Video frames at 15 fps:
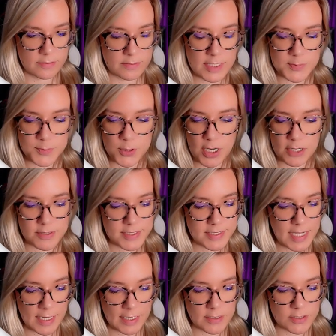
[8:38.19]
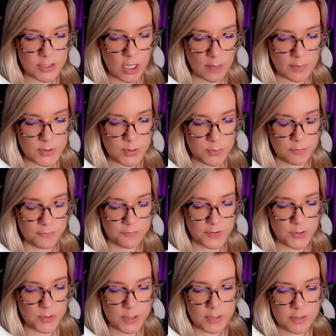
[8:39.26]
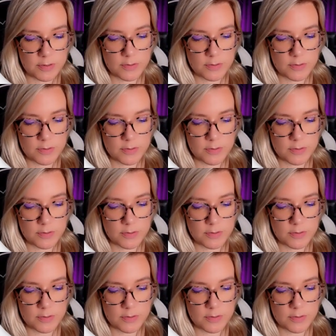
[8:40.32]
Let's put our second top superfood.